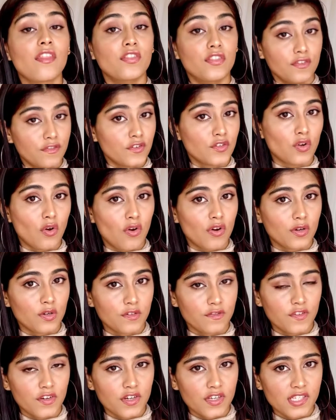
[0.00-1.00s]
the
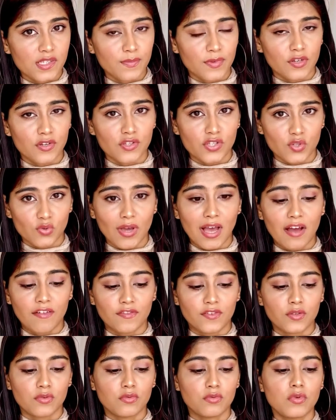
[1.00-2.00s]
photographers, because you have
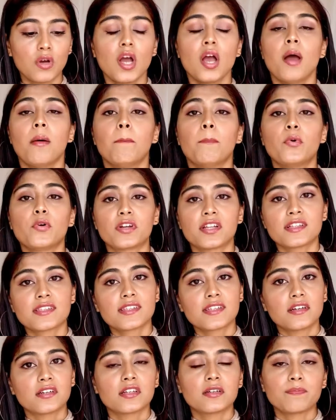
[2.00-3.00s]
to put in
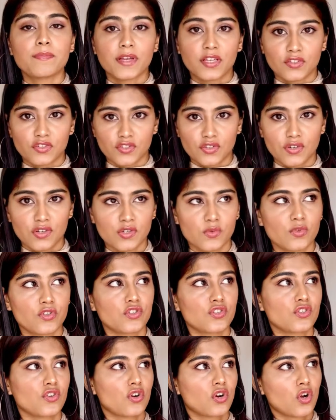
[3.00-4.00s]
certain pictures, which
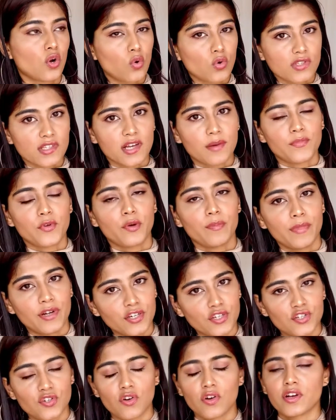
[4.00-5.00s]
is your close-up, your
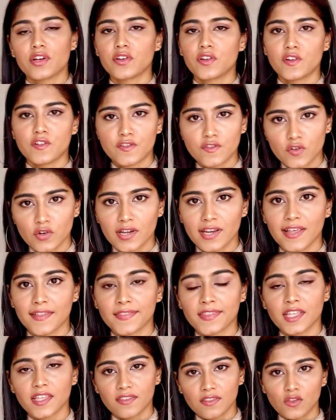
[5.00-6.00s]
mid-shot, and your
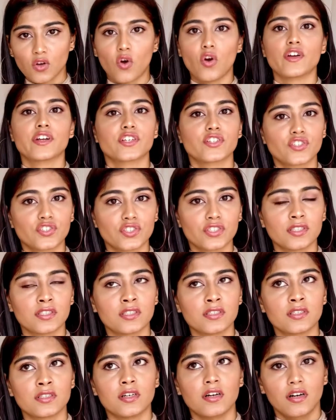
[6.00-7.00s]
full-length in the
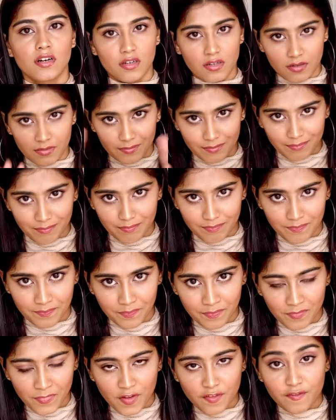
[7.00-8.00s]
audition
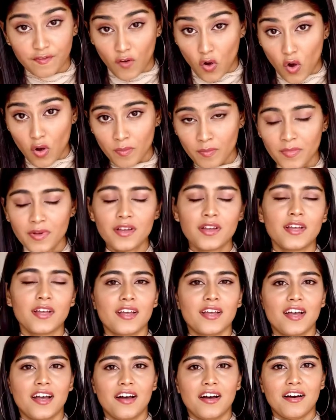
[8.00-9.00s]
form.
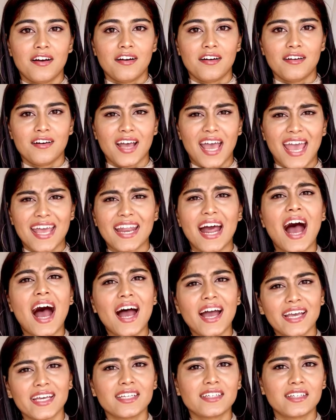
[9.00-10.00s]
And
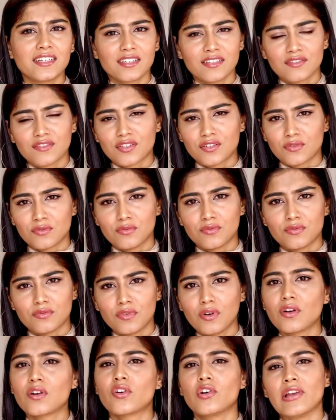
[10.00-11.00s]
I did it through
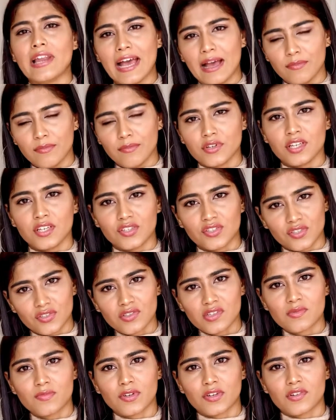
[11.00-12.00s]

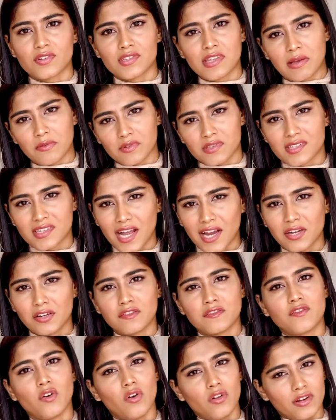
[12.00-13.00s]
collaborations, because I was kind
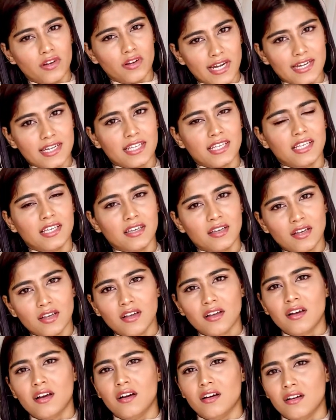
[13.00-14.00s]
of already
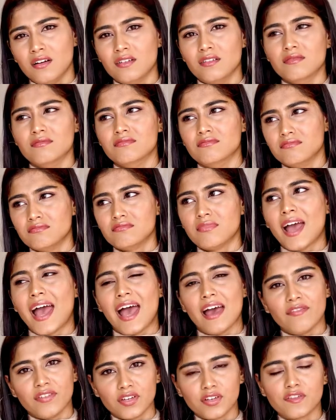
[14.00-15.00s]

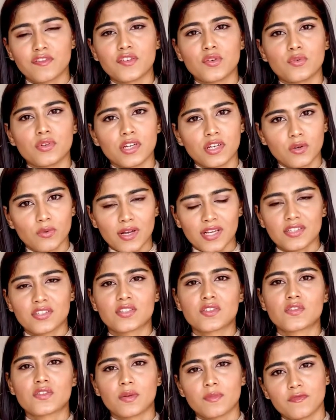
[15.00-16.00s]
having a few
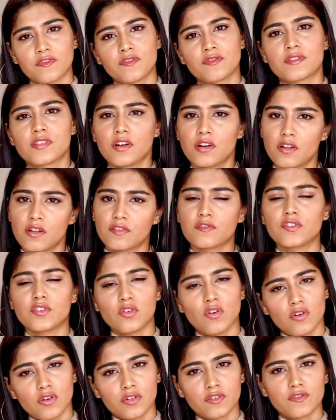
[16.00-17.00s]
requests from certain
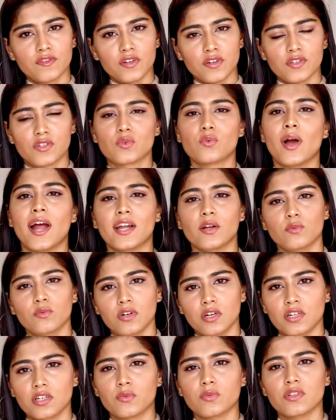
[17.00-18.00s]
photographers who I'd
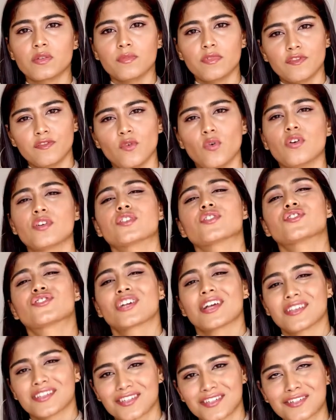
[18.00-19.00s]
worked with before,
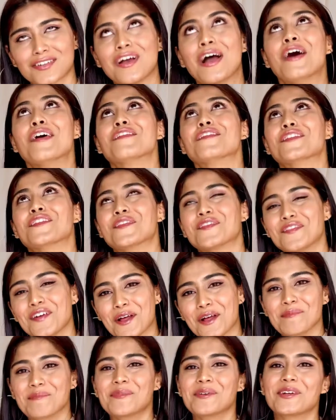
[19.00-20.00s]
just for
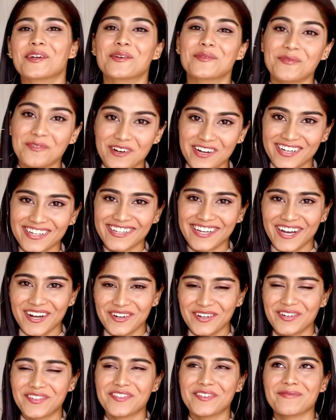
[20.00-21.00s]
fun, but it worked
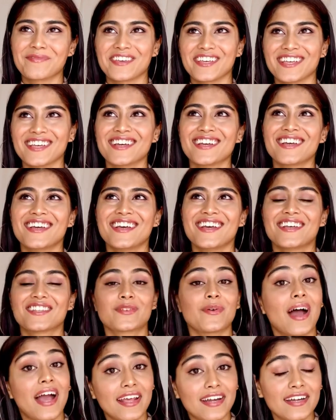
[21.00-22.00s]
out for me. So
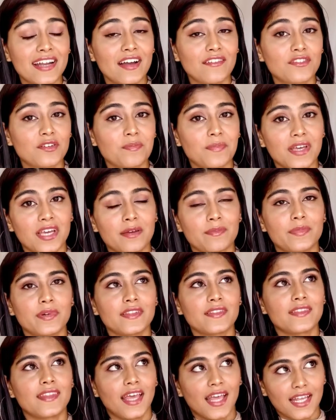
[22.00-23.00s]
I didn't have to pay.
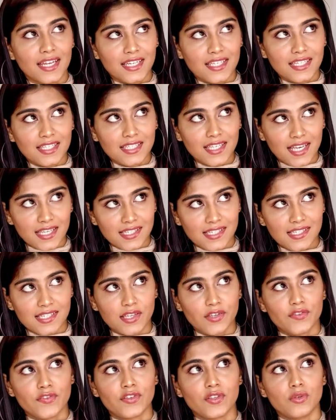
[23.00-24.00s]
But then yes,
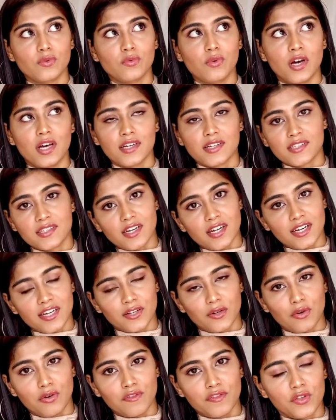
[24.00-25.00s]
if you are starting
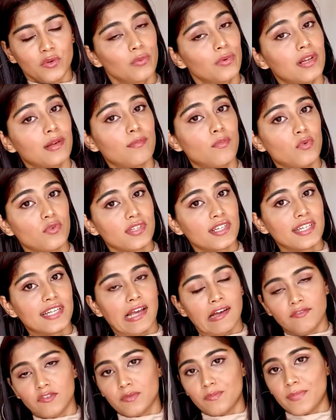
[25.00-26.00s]
off, you will mostly
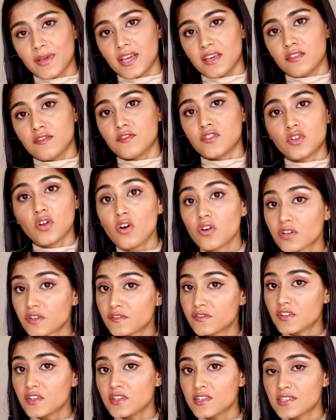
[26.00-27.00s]
have to pay the
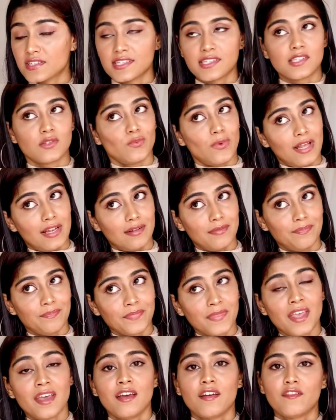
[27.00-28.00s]
photographers as well
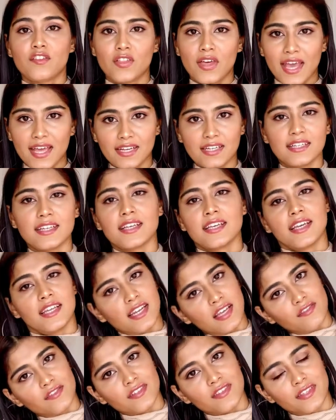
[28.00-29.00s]
for the editing and
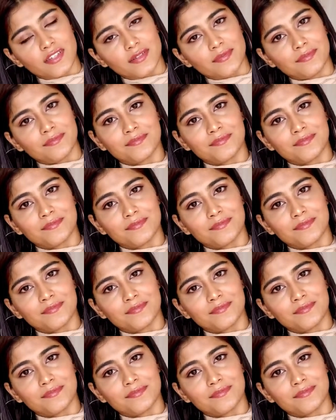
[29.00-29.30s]
everything.